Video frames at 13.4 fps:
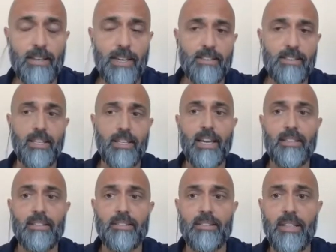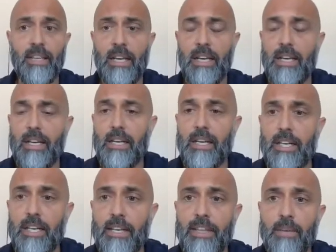the accent,
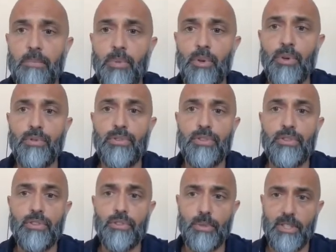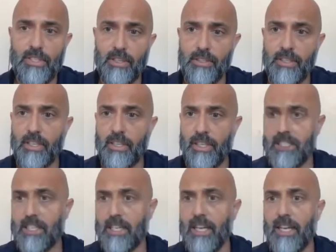and then moved to Switzerland in
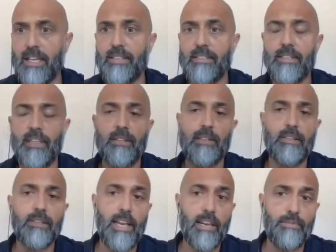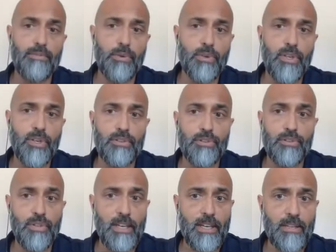'98, then California in
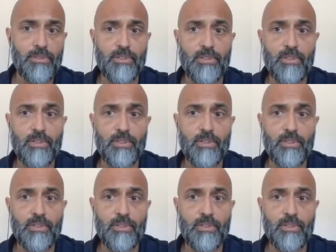2000.